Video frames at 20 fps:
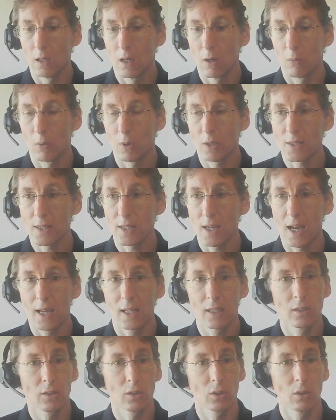Once
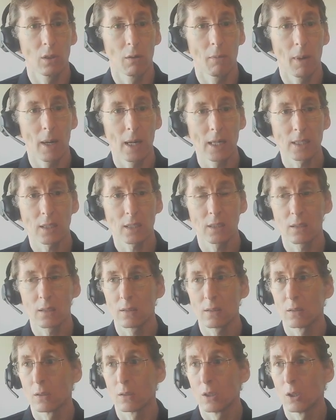added to the
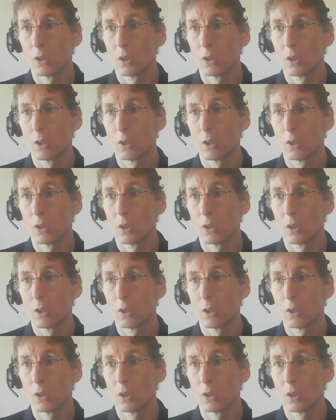basket,